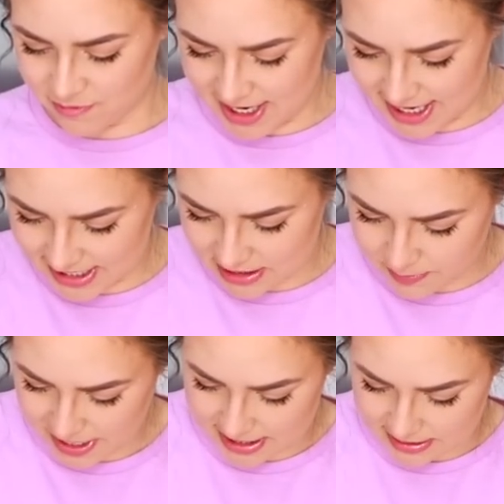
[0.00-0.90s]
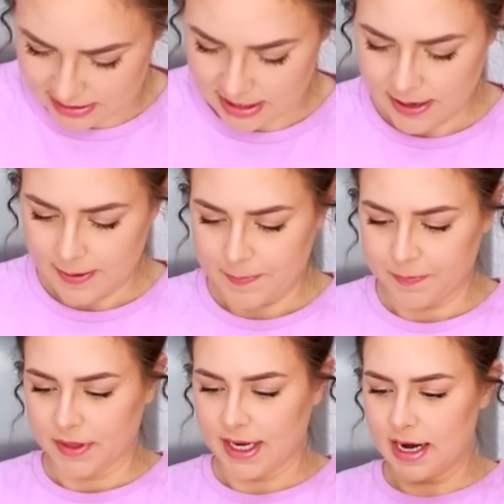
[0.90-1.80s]
really spins.
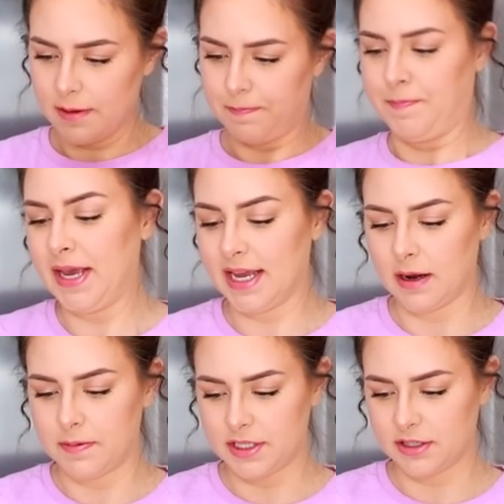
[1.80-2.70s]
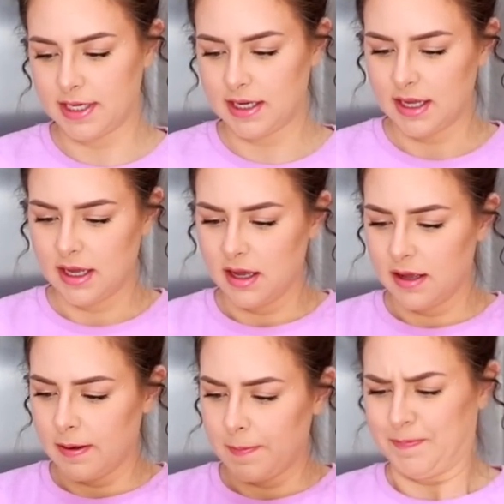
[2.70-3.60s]
Can I pick it up and do it?
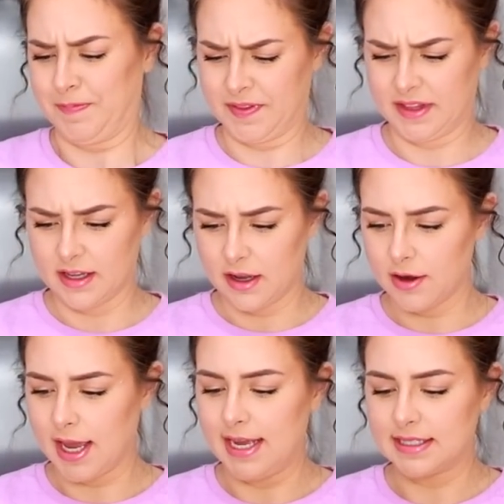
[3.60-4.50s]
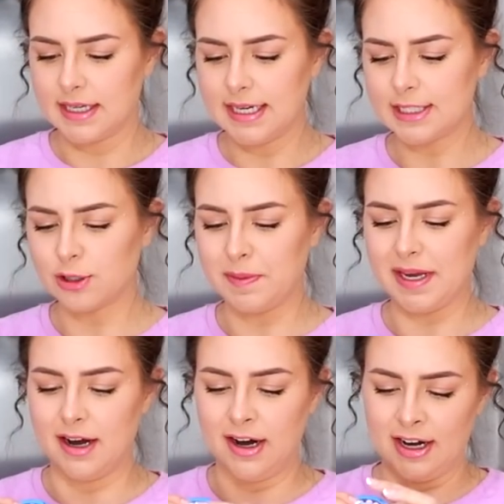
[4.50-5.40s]
Okay, it's a little bit
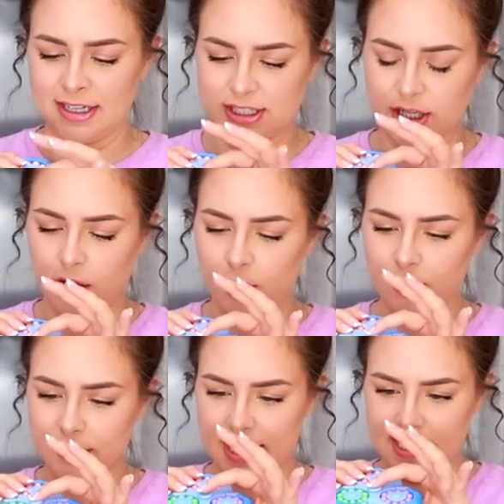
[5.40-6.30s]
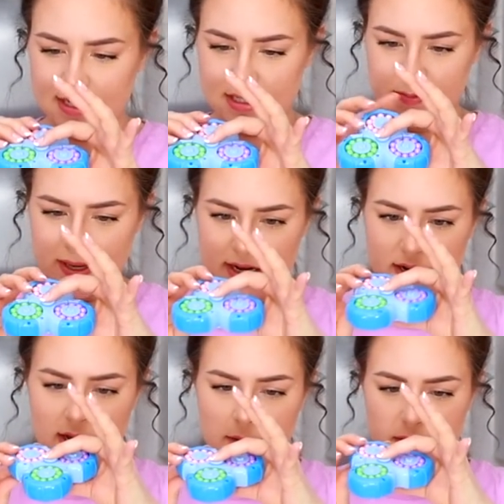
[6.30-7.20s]
hard to hold and spin
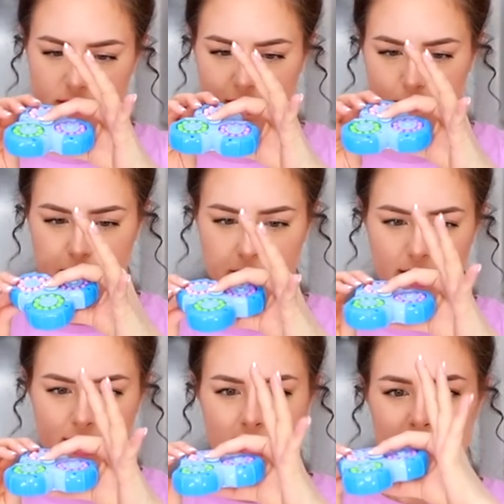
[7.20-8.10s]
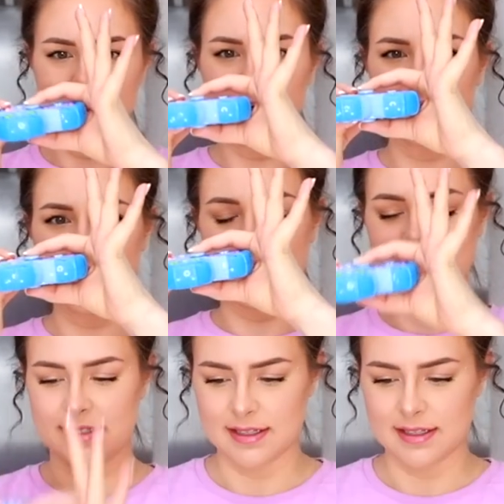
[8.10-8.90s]
because my look at this.